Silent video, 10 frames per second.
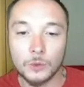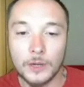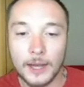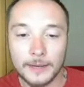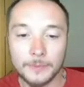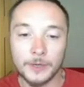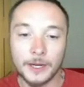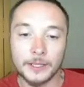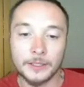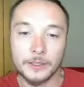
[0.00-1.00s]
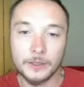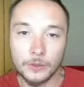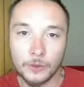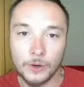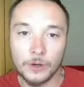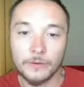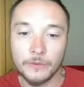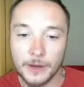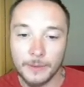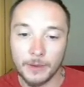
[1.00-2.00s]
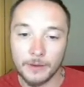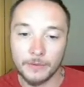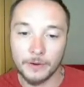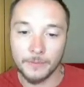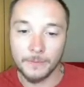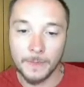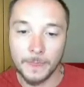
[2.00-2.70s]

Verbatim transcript: to calibrate your frame buffer.